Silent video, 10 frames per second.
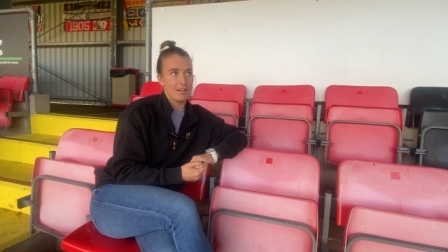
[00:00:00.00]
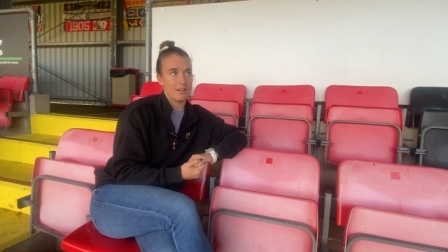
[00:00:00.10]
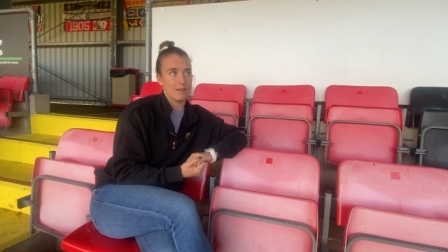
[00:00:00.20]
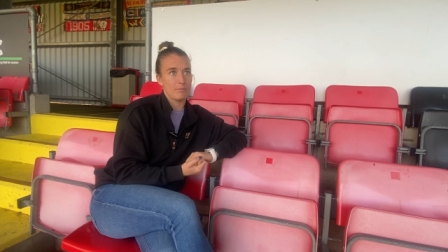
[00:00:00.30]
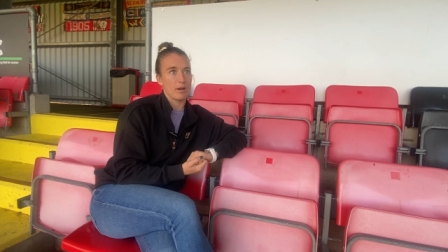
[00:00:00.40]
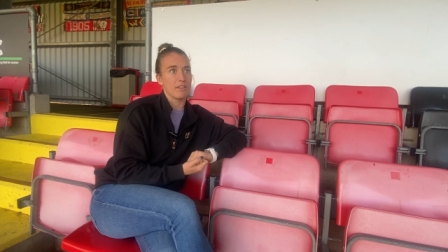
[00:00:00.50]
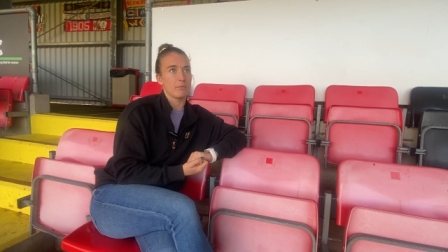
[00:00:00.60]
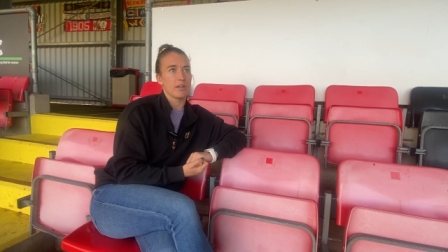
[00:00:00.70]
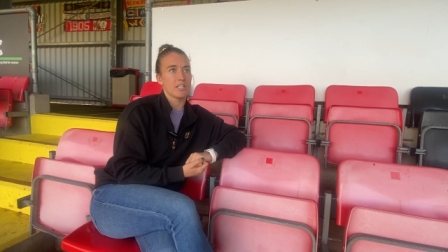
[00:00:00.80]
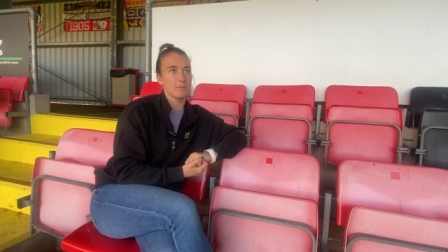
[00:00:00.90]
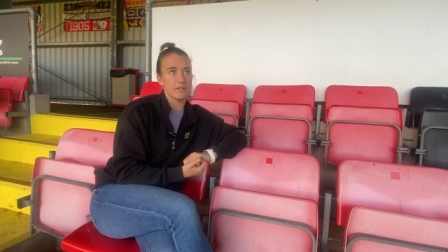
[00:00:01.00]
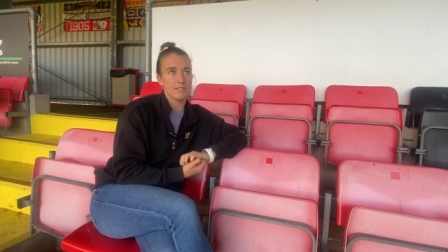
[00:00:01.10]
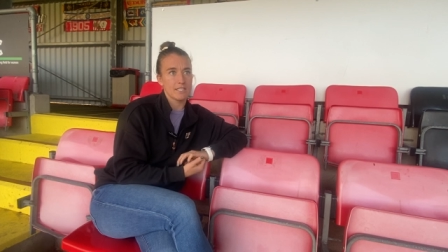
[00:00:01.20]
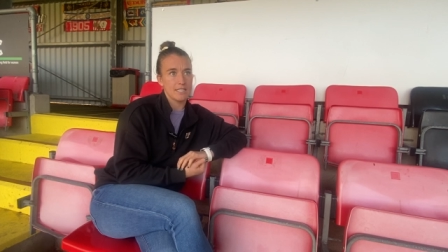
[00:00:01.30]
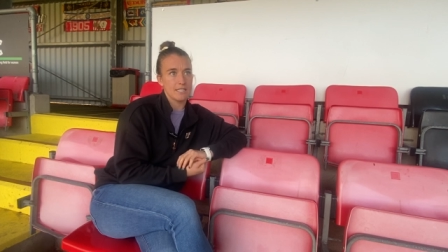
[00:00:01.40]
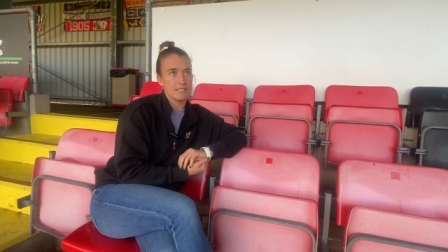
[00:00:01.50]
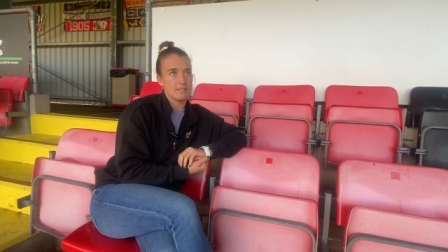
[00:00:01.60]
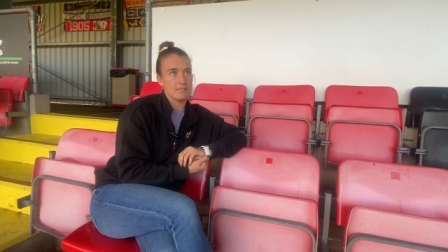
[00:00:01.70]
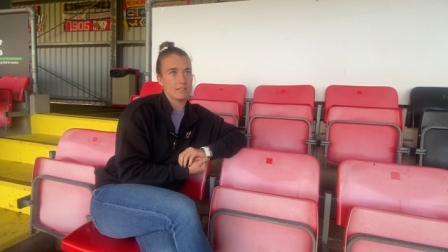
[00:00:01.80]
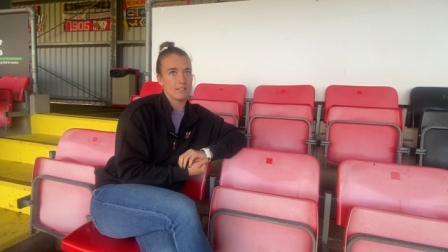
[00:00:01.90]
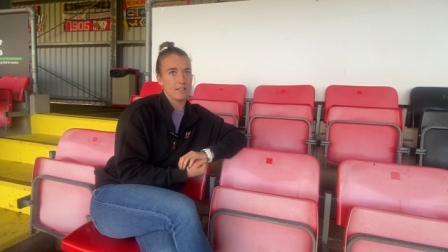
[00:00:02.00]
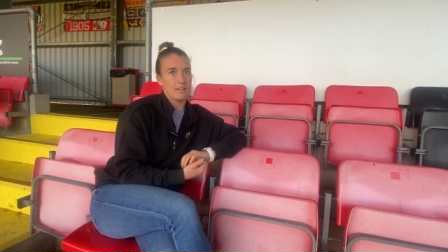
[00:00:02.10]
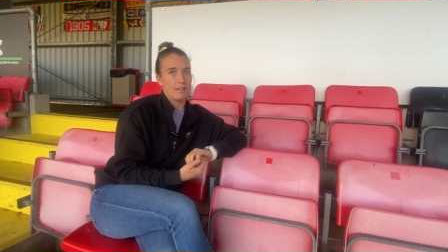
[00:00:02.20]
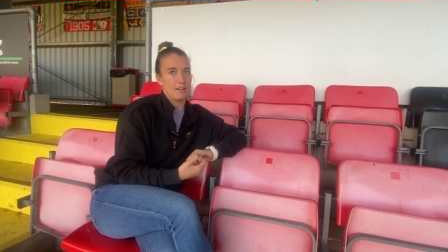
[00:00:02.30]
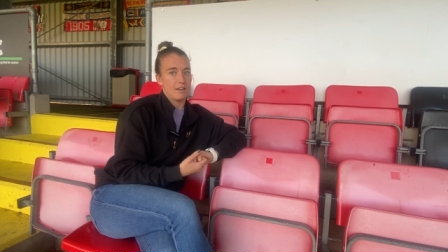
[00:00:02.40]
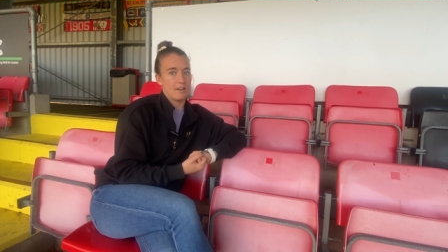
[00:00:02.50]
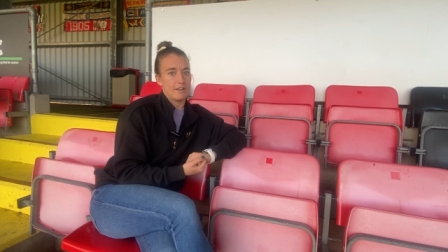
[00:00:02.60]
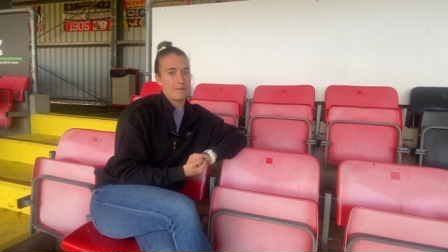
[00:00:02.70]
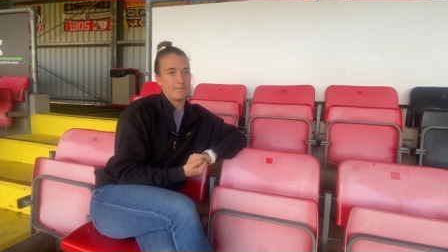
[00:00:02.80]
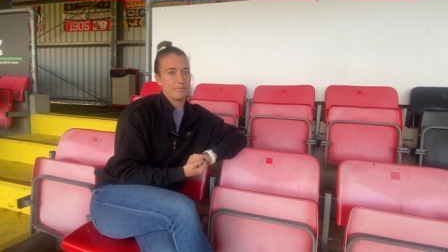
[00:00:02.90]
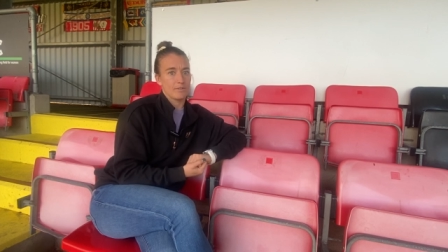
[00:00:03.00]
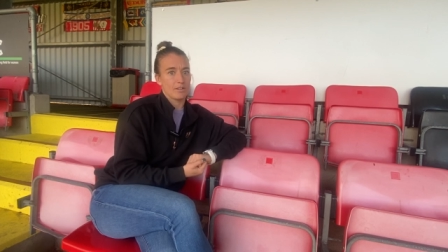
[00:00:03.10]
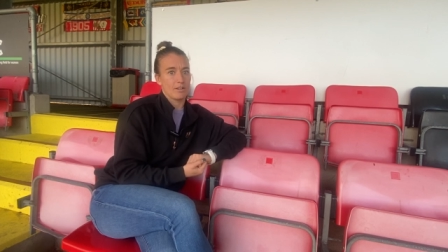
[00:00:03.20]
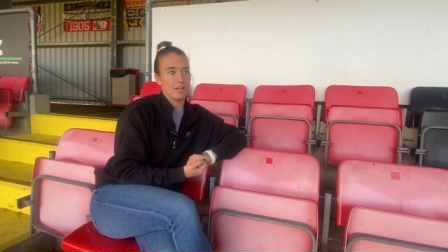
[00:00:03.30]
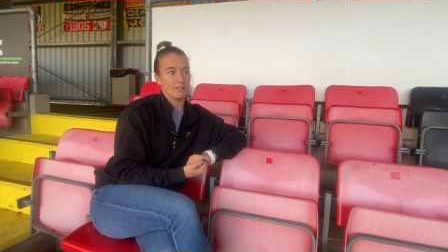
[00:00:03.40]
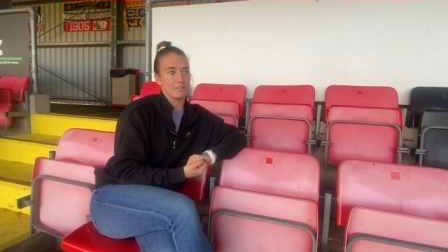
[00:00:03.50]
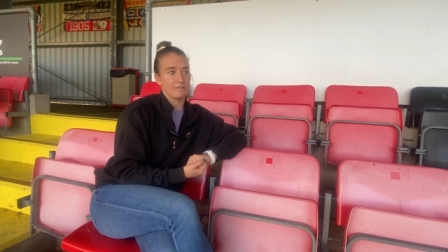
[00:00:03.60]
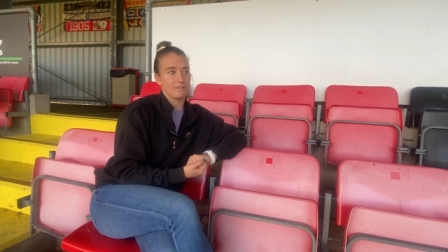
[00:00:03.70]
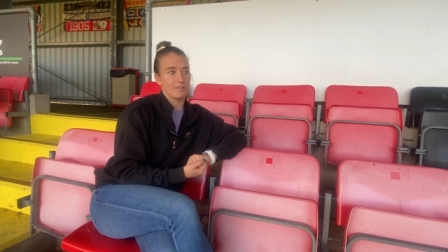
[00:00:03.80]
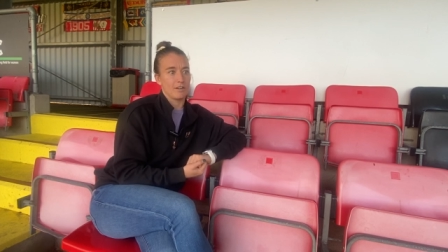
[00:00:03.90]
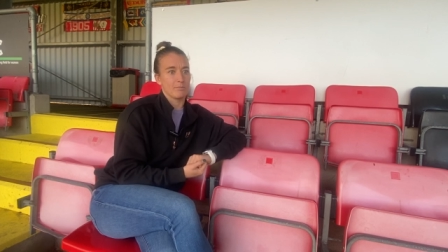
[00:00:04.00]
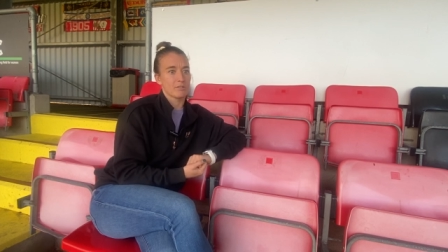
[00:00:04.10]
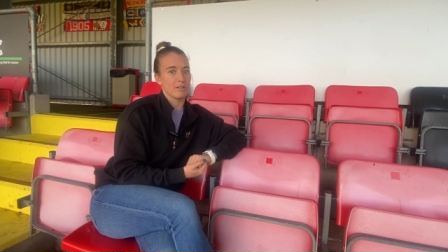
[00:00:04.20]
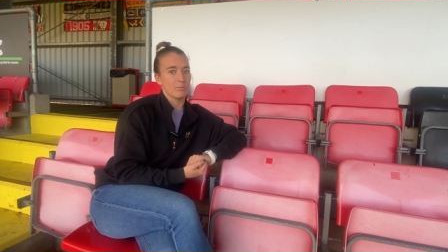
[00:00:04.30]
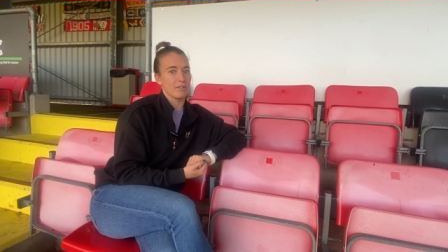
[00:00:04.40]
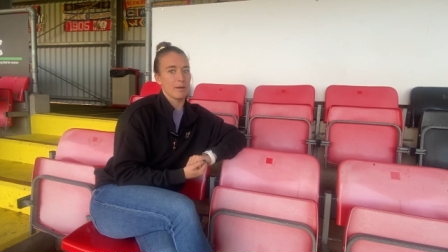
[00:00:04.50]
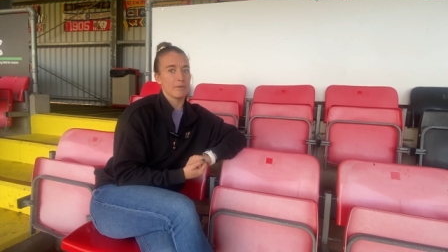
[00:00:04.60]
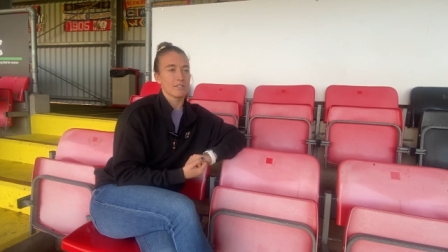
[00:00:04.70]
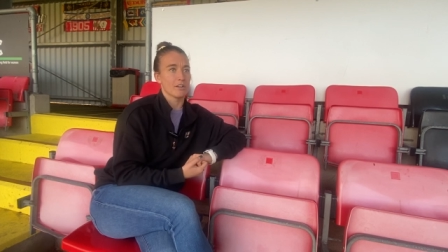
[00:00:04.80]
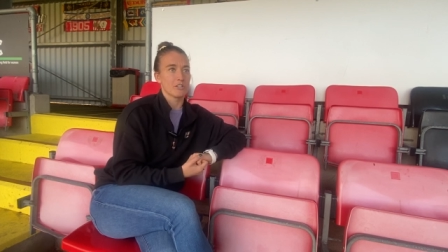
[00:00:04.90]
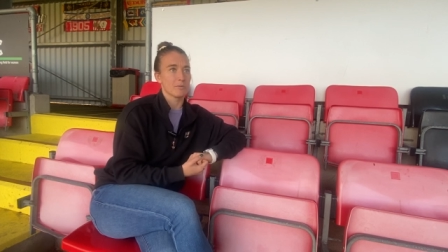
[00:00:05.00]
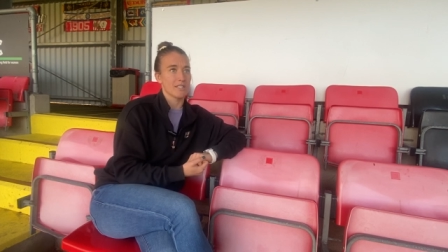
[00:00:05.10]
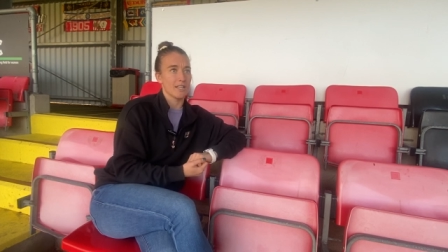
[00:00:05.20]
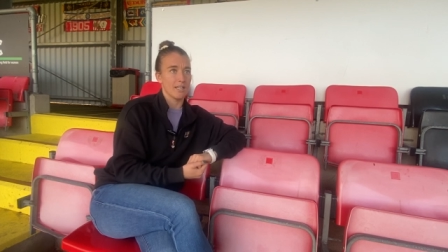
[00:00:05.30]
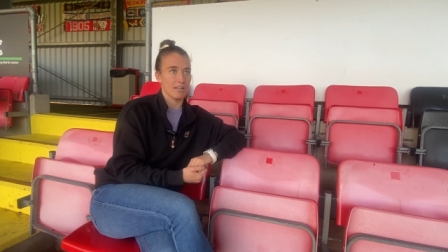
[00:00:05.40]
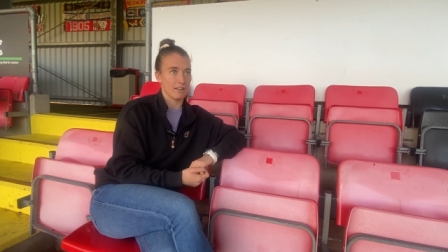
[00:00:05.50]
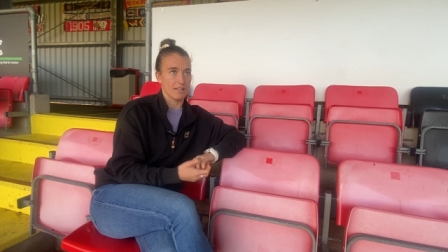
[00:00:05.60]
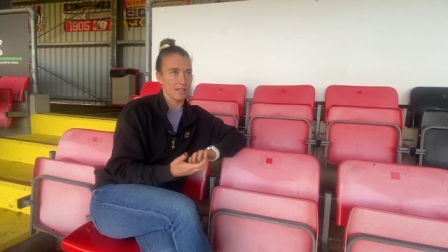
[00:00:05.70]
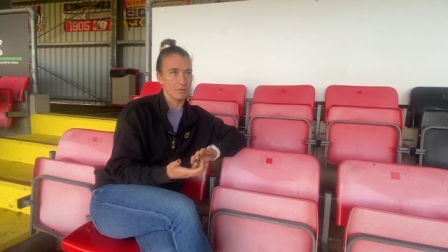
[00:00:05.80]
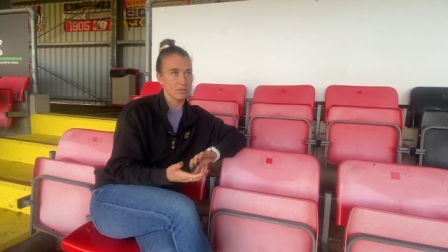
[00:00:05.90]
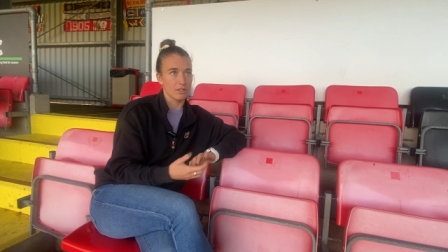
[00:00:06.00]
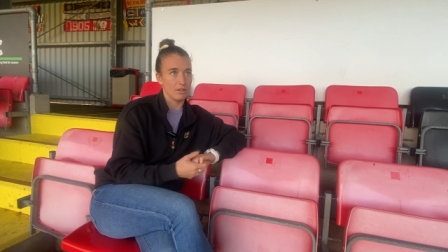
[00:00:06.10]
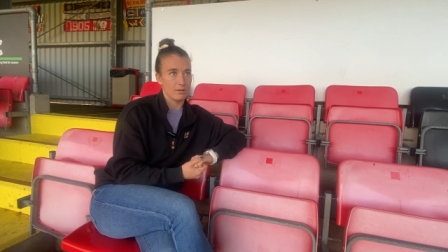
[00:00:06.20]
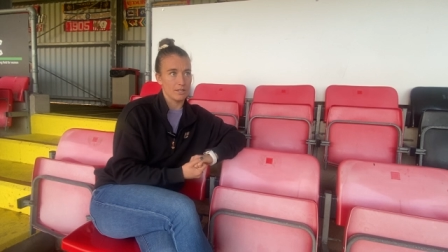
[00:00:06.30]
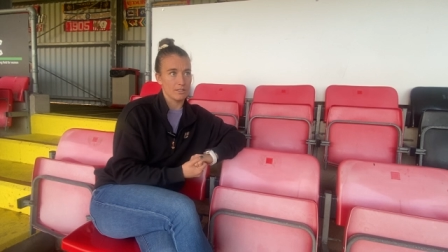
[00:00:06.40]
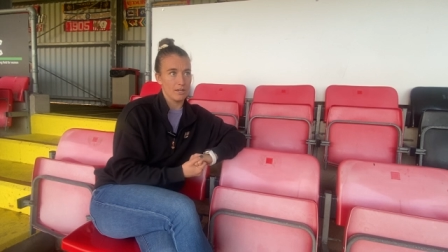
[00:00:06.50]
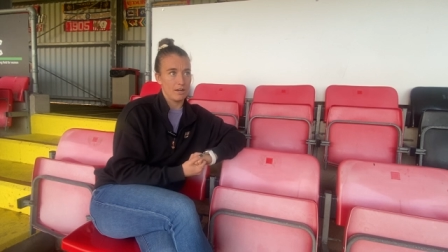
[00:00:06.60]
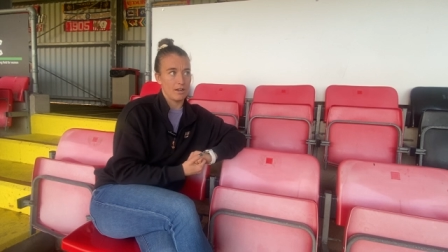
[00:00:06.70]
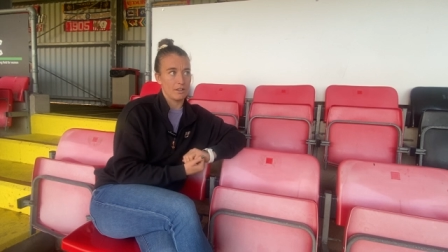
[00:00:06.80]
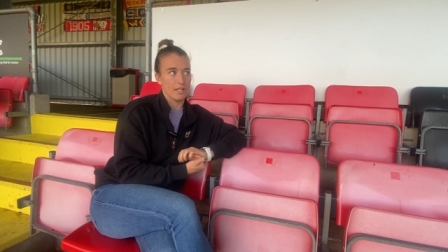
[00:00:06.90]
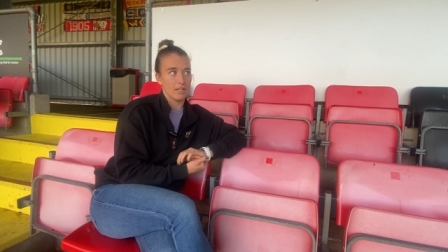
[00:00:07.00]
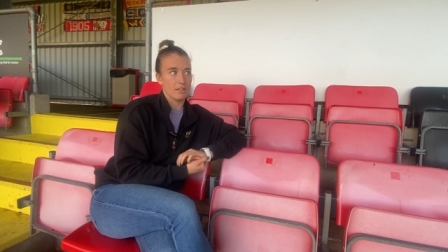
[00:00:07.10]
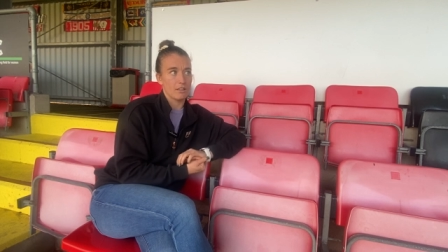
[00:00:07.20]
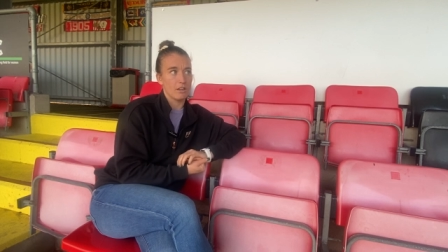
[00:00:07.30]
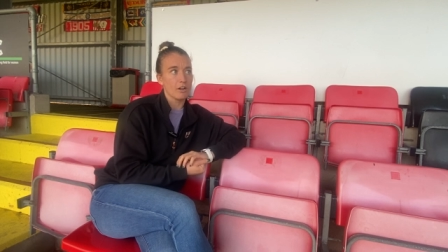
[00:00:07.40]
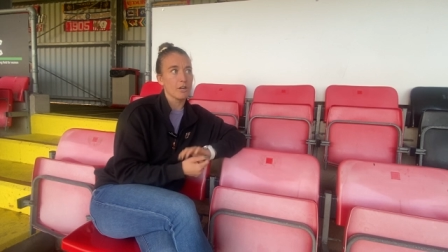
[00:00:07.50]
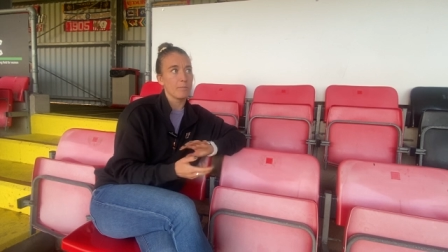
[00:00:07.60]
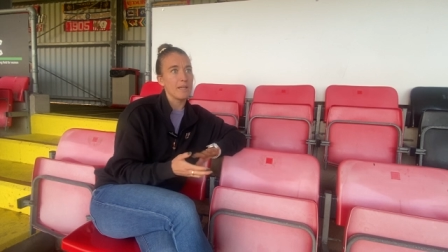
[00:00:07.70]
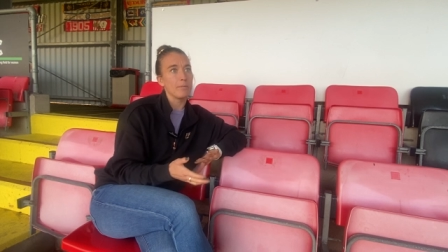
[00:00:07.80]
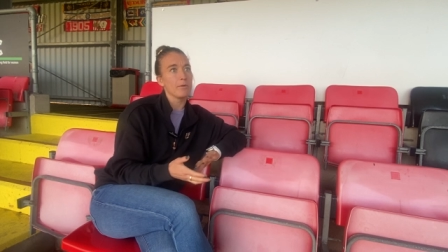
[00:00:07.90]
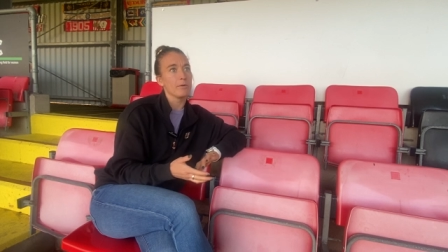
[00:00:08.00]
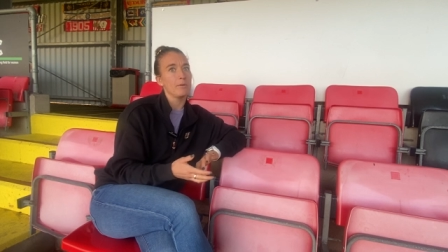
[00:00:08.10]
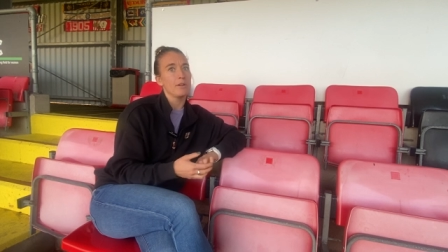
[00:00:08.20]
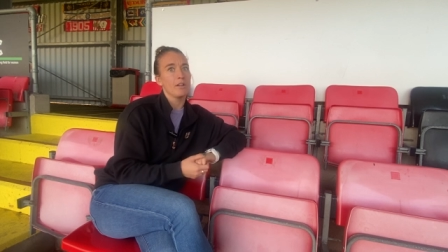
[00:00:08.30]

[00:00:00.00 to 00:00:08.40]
Um, but I think my experiences and um, kind of I'm someone that puts 100% in I think that will show and I think younger people